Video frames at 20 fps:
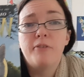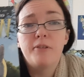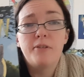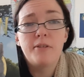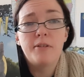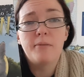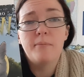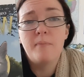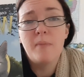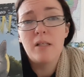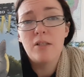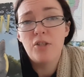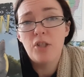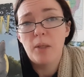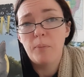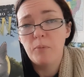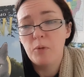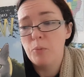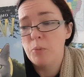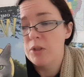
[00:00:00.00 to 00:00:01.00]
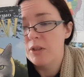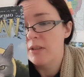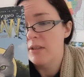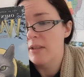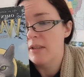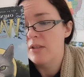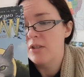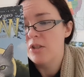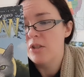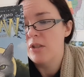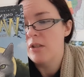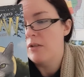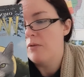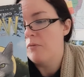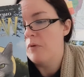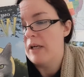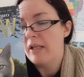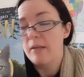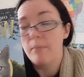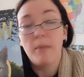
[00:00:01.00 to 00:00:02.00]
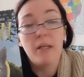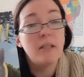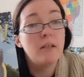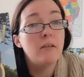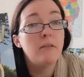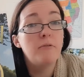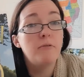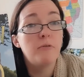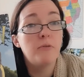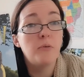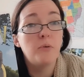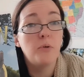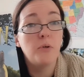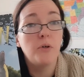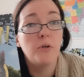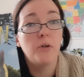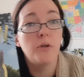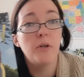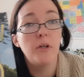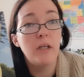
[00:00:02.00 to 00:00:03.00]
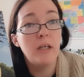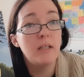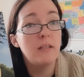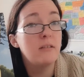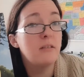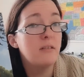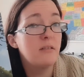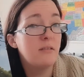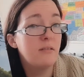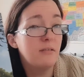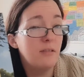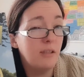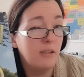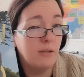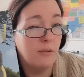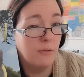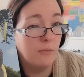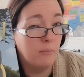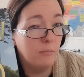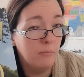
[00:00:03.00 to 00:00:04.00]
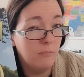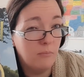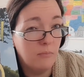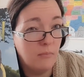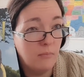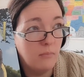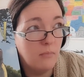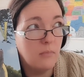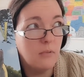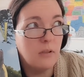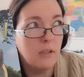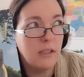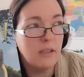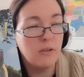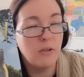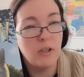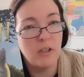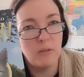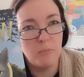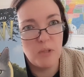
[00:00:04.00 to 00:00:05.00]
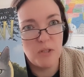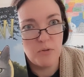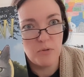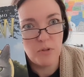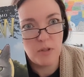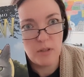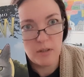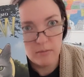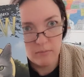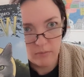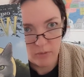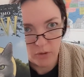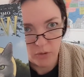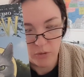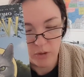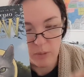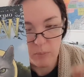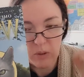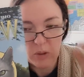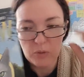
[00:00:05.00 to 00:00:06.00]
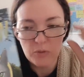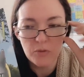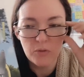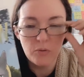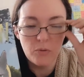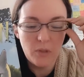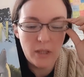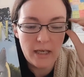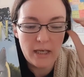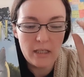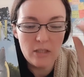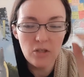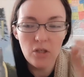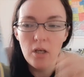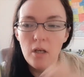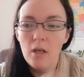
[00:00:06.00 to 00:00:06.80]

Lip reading: some chapter books that she recommended for kids, you know, later elementary, early middle school age.